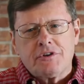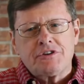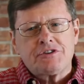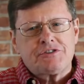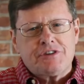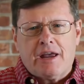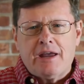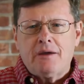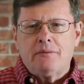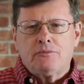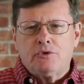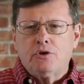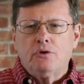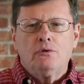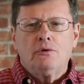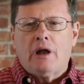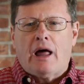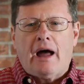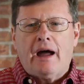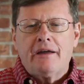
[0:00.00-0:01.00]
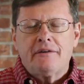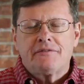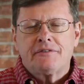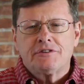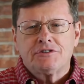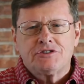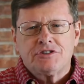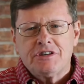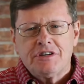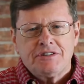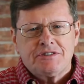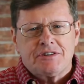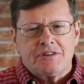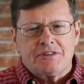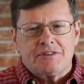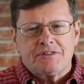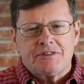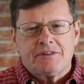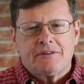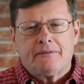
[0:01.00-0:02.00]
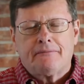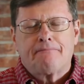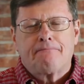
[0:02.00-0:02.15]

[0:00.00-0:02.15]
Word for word: the same new life in Jesus.